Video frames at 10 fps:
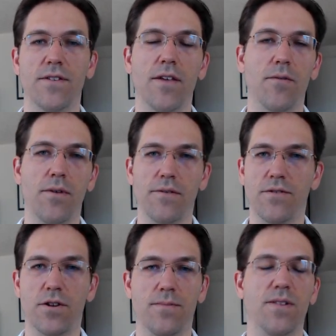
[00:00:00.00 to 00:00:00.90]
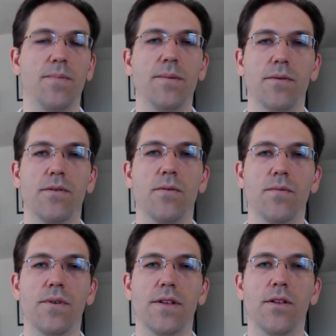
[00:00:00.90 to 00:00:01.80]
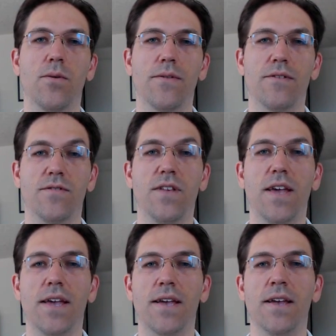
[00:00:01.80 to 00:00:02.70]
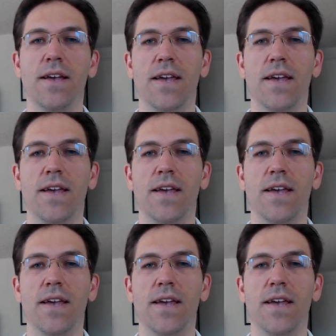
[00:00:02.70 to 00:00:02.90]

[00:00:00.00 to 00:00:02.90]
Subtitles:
another one of those terms that people don't really know what they're saying,